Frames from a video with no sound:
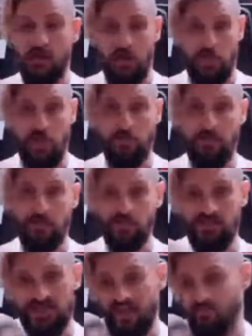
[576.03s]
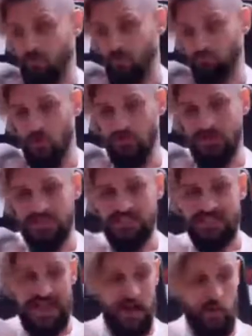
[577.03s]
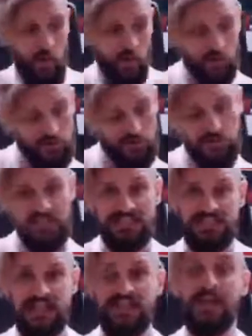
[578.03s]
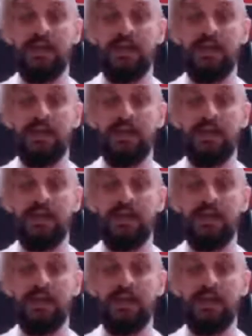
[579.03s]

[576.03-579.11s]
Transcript: A lot of people you'll see have one rotated out or one rotated in.